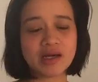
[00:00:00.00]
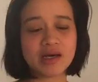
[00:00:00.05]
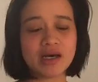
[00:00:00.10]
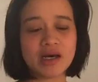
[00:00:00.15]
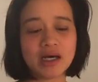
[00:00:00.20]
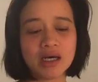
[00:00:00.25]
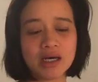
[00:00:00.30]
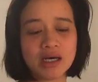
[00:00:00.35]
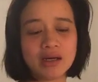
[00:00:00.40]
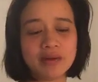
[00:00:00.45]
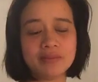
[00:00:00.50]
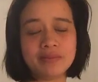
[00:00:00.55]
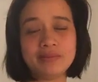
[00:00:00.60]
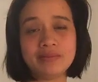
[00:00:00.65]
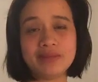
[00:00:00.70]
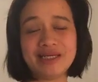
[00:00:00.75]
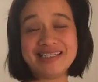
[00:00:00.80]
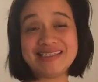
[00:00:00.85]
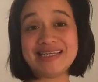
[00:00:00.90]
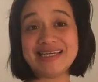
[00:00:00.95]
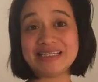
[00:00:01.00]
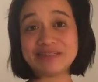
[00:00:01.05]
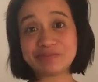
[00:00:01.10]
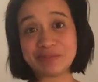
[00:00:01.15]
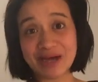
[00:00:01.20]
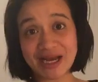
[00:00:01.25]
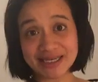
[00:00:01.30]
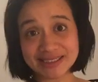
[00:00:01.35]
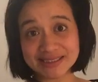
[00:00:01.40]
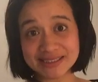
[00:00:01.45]
It takes
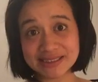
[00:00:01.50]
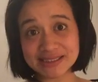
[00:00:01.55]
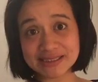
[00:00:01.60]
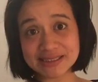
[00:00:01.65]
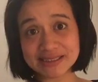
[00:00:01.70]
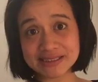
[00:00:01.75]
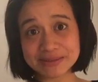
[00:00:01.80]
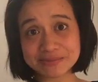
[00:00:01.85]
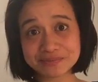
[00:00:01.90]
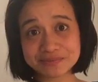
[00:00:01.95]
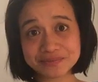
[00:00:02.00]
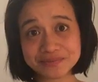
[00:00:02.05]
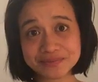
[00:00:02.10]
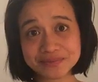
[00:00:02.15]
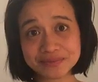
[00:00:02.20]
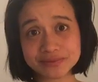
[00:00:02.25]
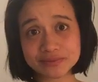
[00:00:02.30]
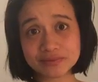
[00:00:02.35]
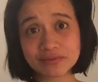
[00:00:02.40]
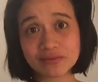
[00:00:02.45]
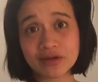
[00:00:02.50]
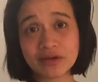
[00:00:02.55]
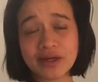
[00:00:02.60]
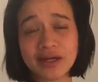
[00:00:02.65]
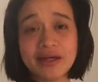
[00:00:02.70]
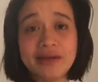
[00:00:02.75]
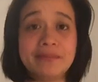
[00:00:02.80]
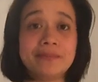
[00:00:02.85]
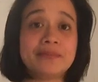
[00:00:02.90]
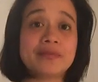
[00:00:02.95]
practice,
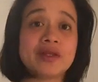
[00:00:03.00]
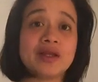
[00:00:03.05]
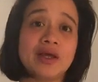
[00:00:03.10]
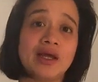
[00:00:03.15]
right?